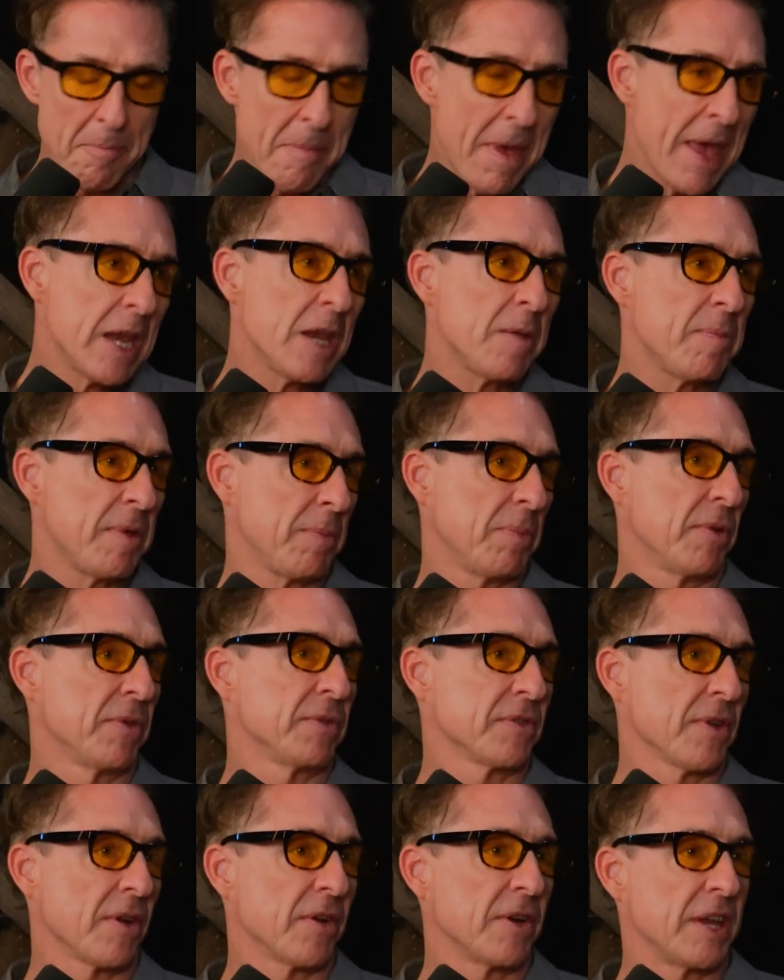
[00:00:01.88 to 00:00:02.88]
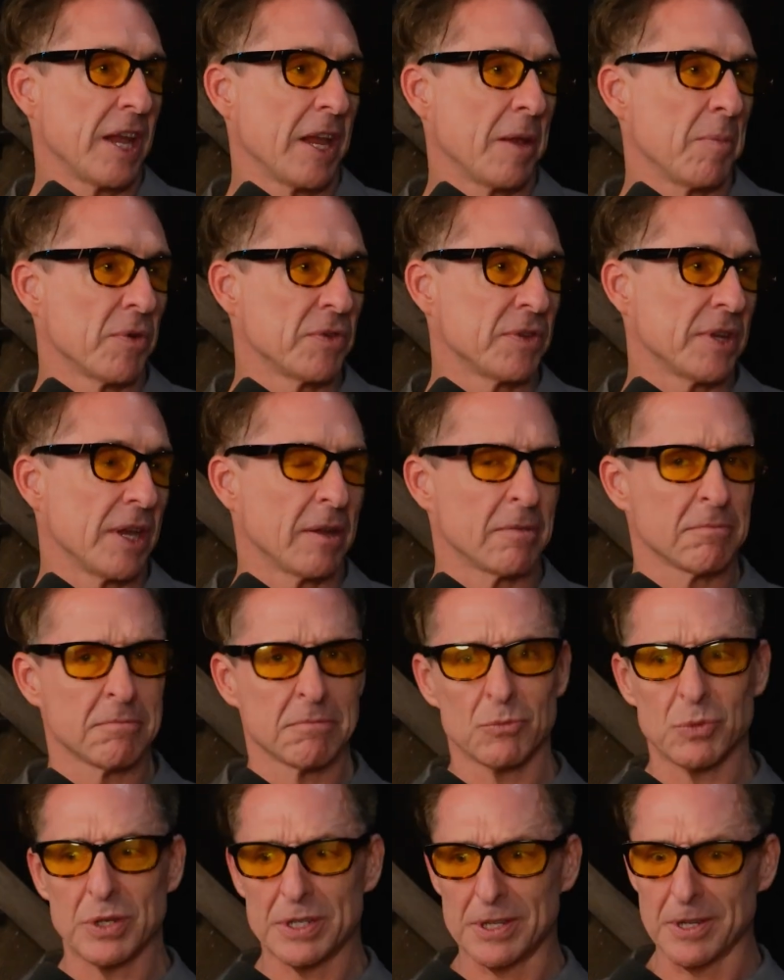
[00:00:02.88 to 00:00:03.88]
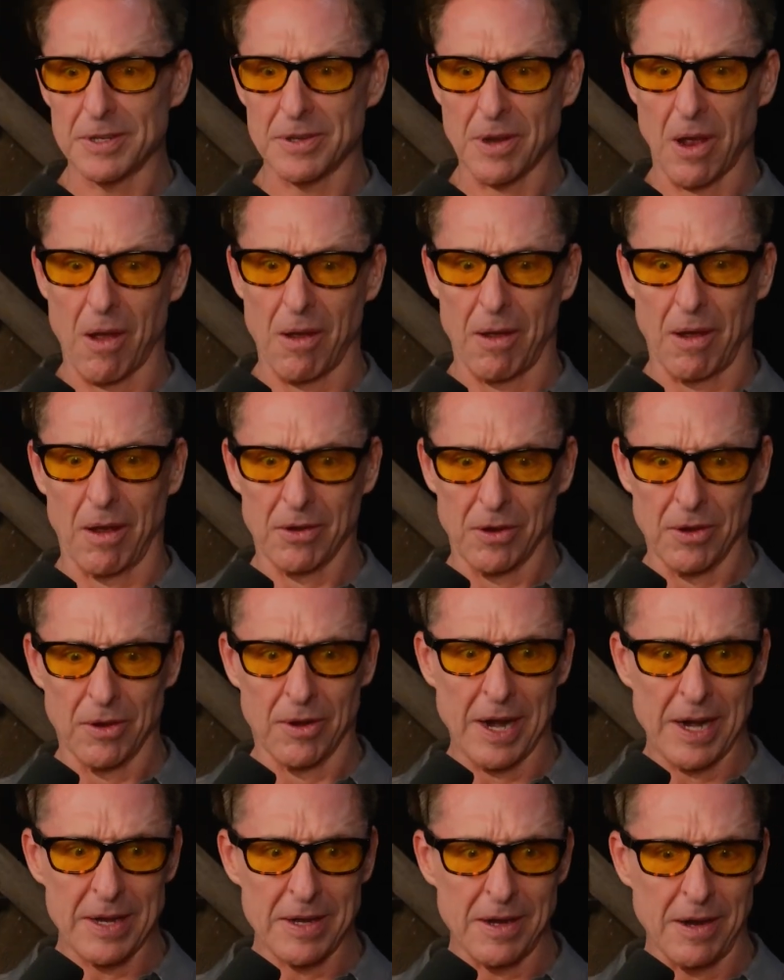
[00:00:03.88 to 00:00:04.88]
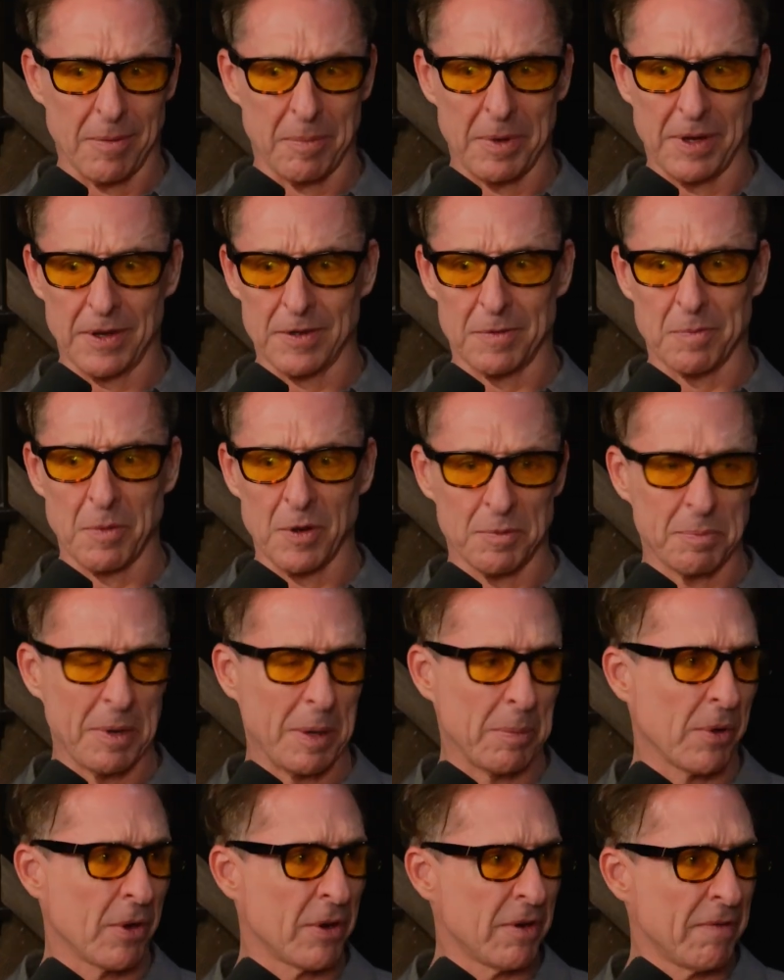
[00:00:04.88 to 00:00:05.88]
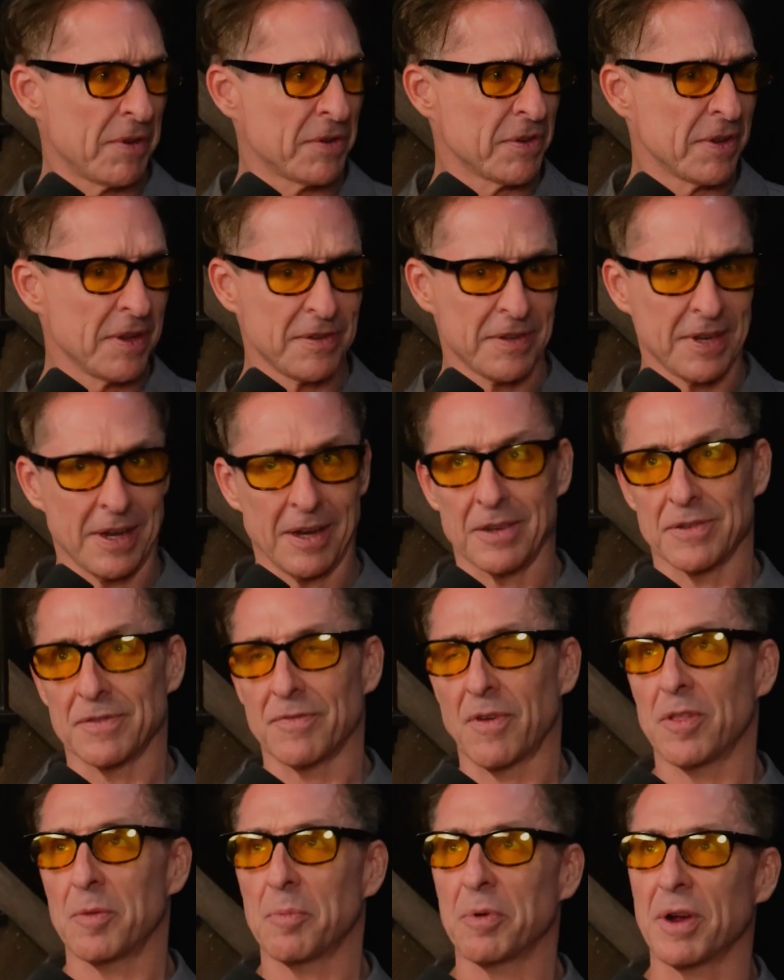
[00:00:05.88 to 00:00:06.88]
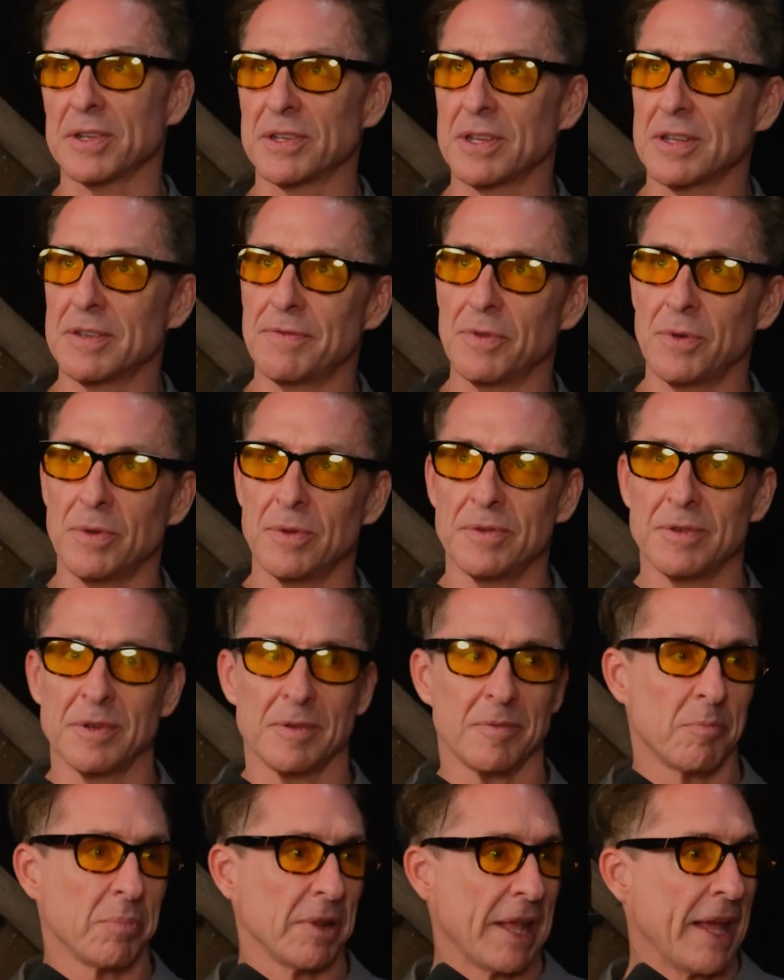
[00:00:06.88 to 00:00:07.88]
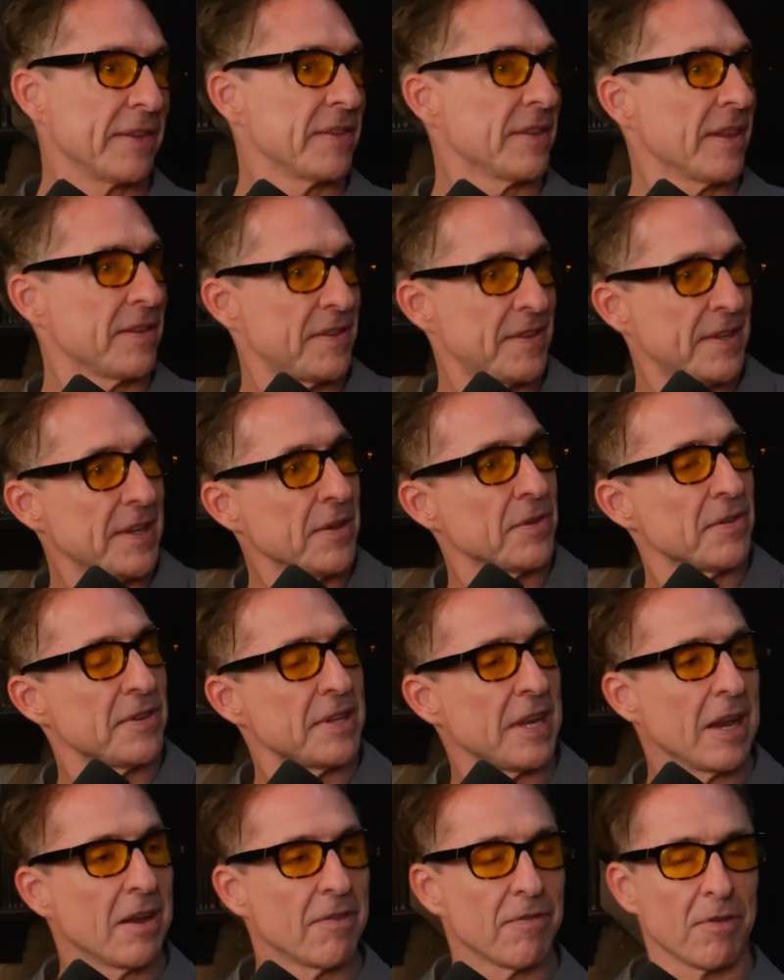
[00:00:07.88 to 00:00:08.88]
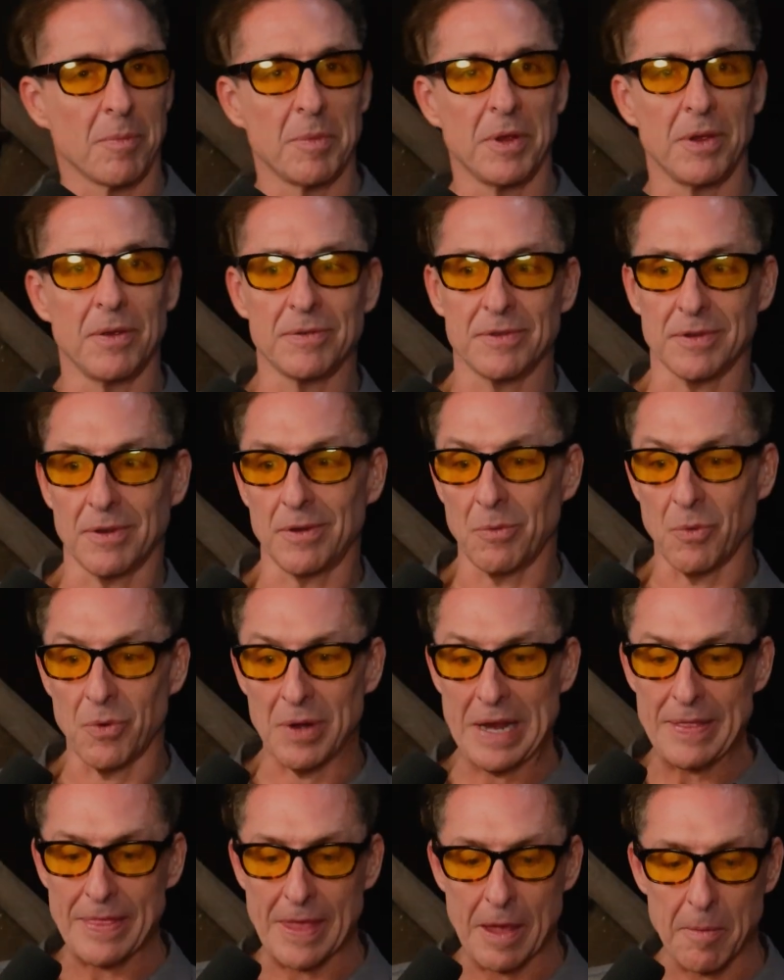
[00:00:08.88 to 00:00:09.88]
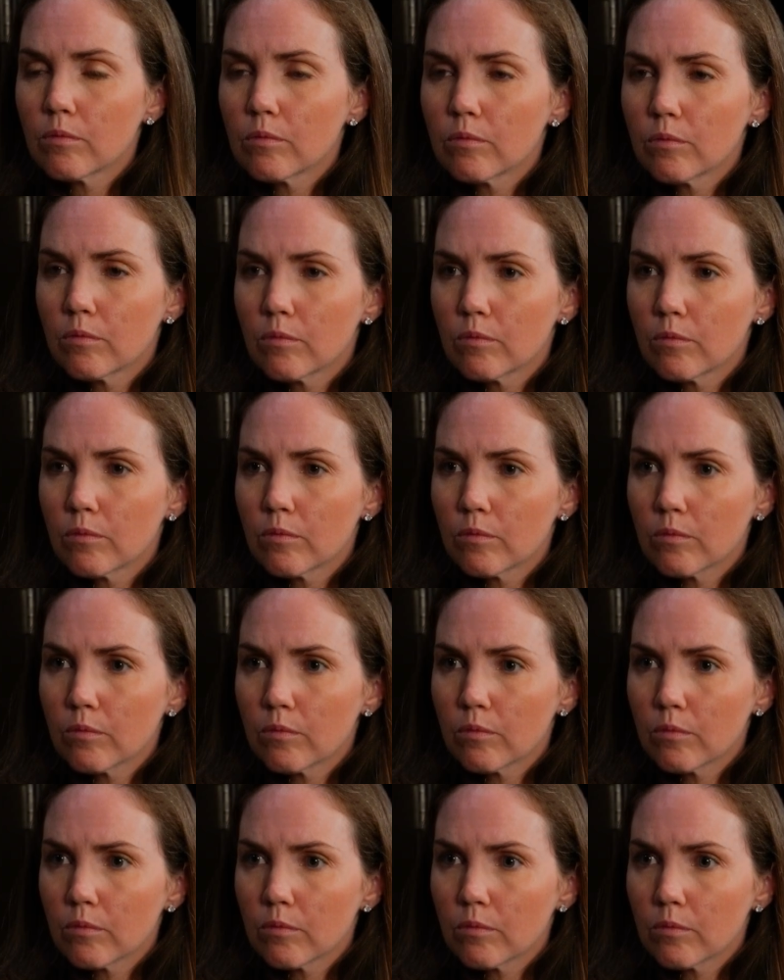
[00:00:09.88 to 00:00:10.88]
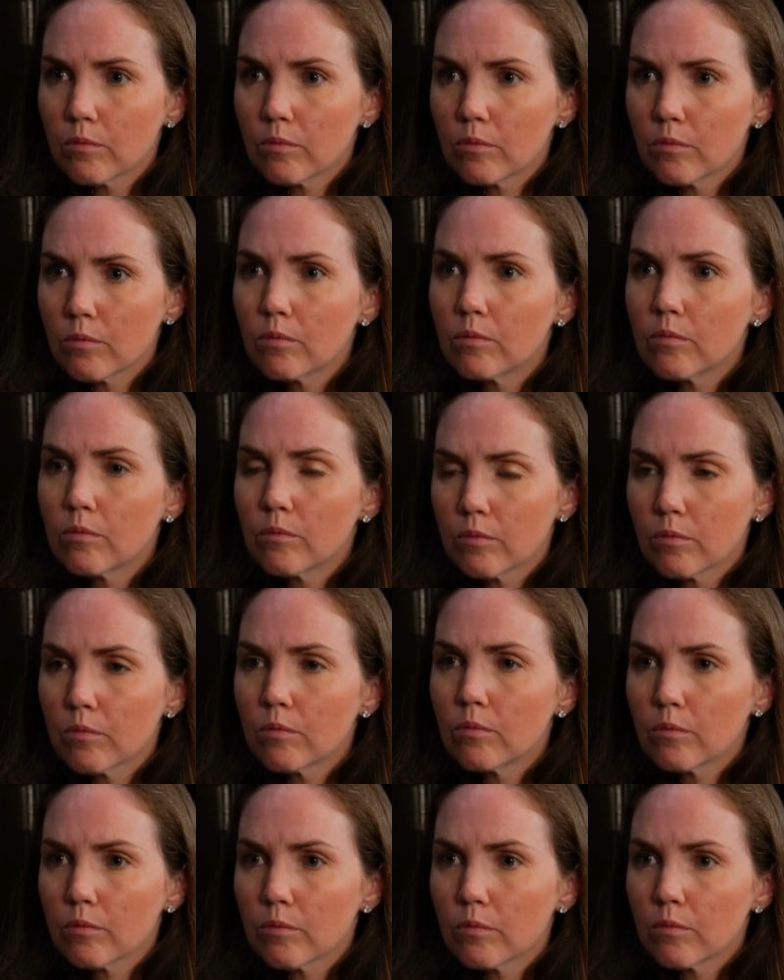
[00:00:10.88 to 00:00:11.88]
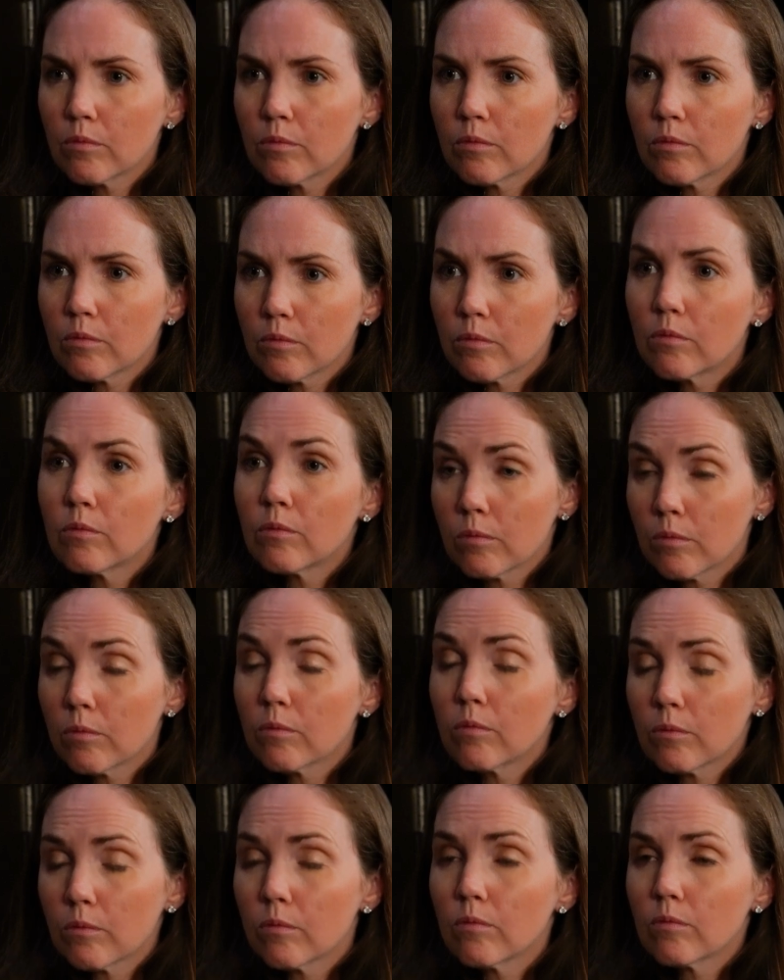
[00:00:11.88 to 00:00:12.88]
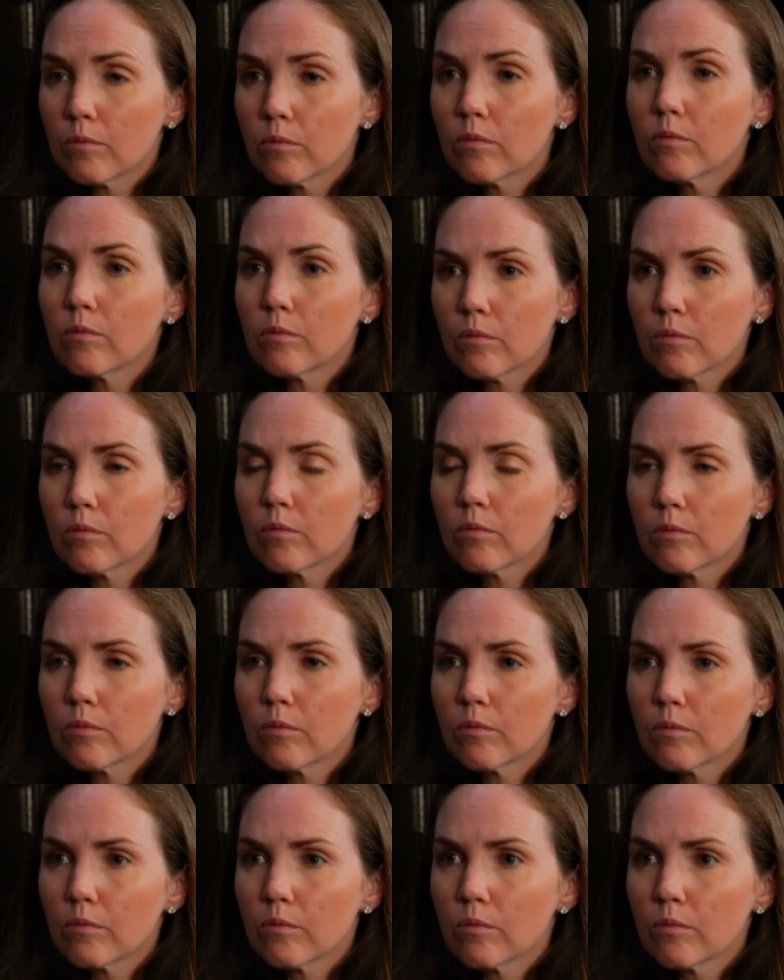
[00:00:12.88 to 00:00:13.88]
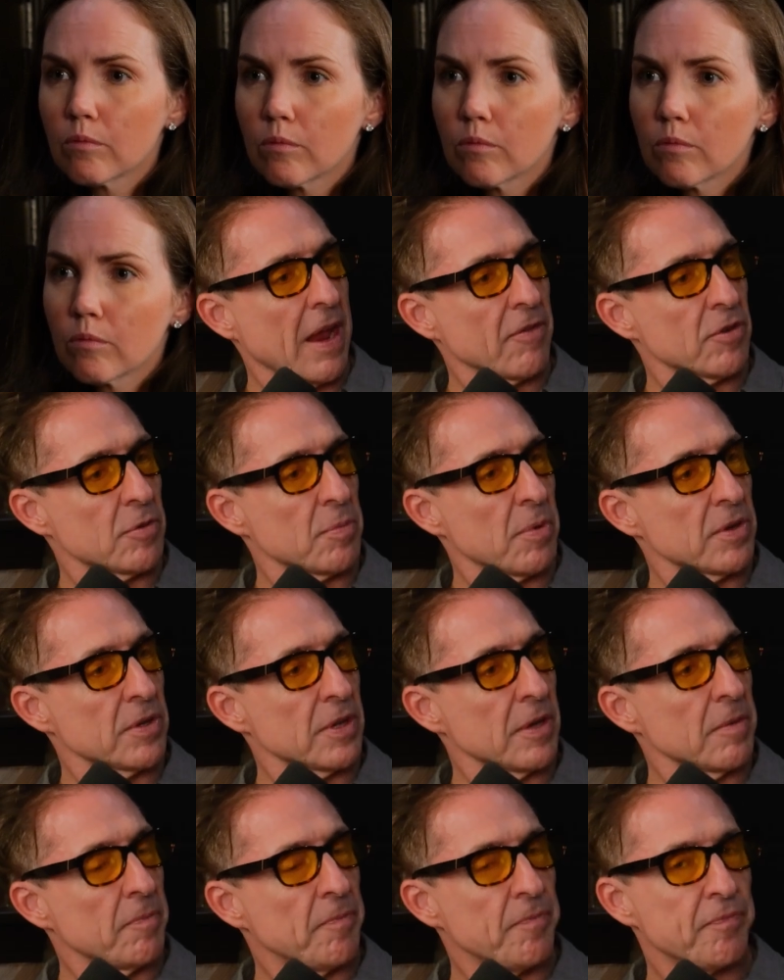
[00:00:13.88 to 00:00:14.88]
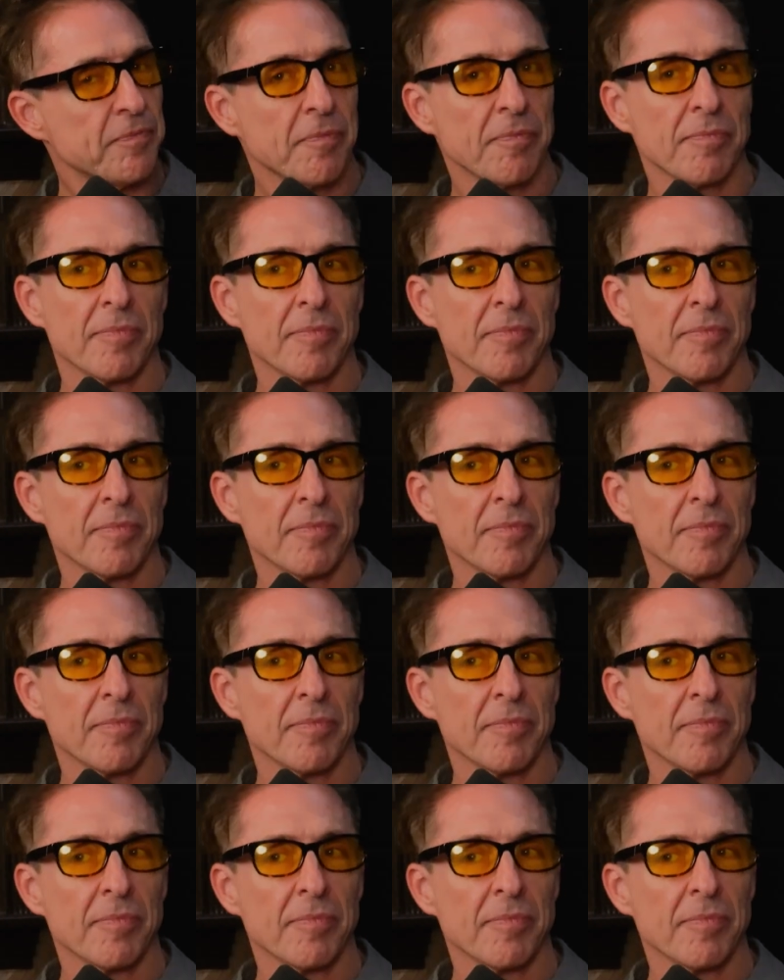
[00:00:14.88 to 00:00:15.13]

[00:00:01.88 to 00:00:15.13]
many people started taking more zinc, which is a good idea because most people are deficient in zinc because of all the processed foods and plants that steal zinc from you so you won't eat them and things like that. Well, I have a genetic thing. That means I need way more zinc than the average person.